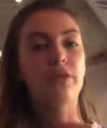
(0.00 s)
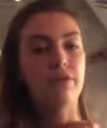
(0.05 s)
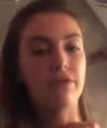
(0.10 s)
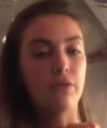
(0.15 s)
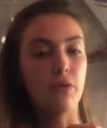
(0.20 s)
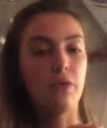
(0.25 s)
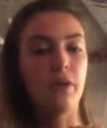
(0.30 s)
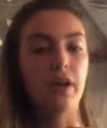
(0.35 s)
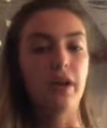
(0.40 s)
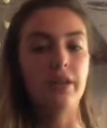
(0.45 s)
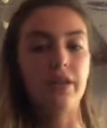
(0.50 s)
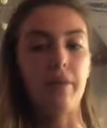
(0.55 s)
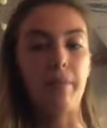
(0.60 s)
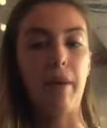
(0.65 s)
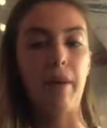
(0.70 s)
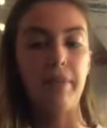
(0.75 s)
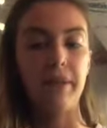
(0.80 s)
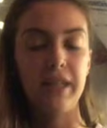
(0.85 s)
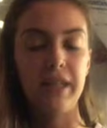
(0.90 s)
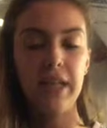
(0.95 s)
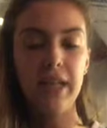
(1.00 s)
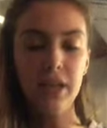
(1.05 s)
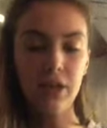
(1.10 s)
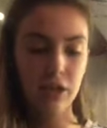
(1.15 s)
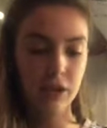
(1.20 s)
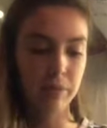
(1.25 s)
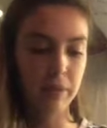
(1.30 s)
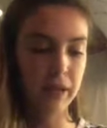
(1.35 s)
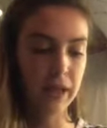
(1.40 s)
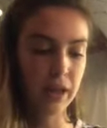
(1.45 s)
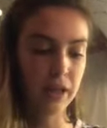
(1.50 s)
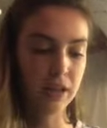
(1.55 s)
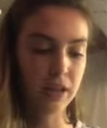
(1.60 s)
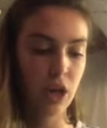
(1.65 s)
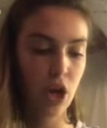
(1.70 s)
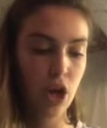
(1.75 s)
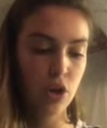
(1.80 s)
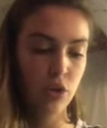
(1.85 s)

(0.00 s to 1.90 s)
for the puppeteers because